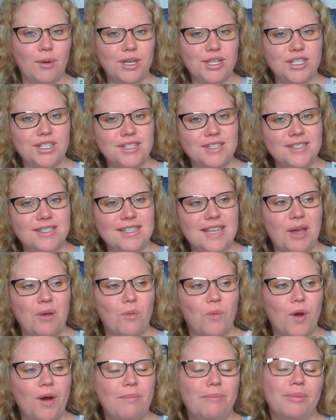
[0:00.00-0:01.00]
questions
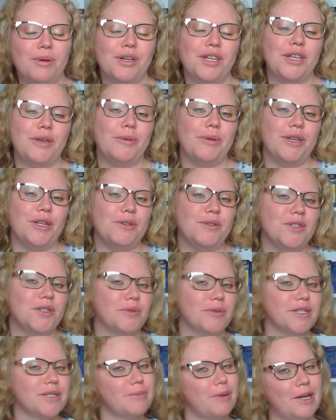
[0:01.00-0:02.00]
and what book you would use
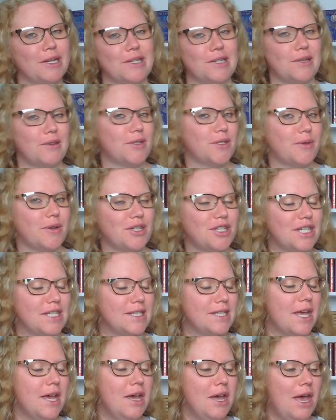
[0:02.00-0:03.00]
to respond to those
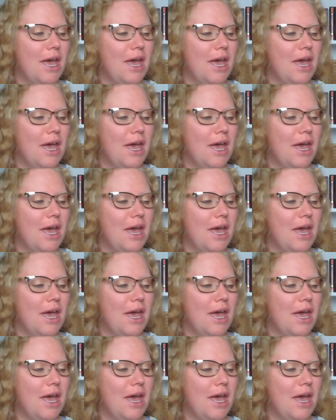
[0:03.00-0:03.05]
questions.